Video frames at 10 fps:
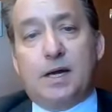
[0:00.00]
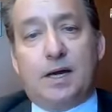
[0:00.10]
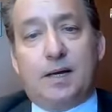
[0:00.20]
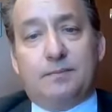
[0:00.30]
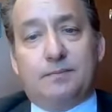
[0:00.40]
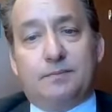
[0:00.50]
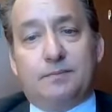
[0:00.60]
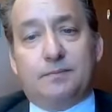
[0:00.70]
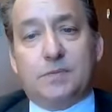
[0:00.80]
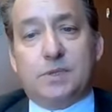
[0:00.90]

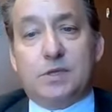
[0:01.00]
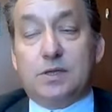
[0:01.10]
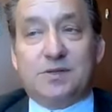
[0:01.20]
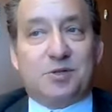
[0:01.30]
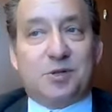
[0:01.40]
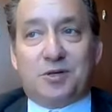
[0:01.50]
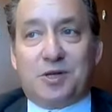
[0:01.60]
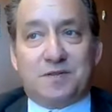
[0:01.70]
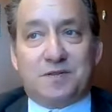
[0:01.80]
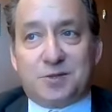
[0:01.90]
There are
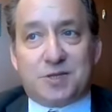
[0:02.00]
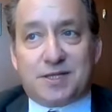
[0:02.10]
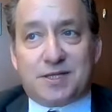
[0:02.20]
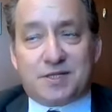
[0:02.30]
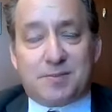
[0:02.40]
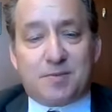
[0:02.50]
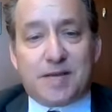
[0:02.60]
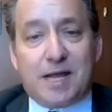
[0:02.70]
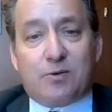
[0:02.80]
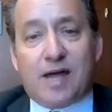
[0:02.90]
lots of interesting things. Some of
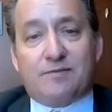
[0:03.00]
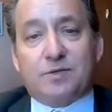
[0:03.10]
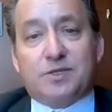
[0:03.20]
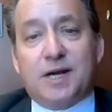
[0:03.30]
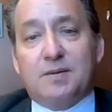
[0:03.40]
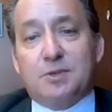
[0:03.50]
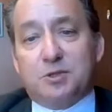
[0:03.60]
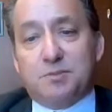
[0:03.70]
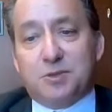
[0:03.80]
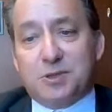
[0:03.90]
them now have
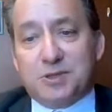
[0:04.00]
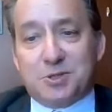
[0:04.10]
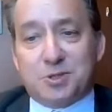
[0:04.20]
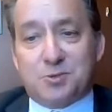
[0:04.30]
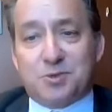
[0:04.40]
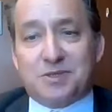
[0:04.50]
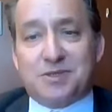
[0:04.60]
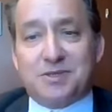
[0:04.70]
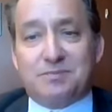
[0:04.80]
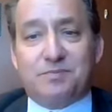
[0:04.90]
retirement communities so that
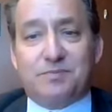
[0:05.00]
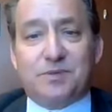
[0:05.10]
the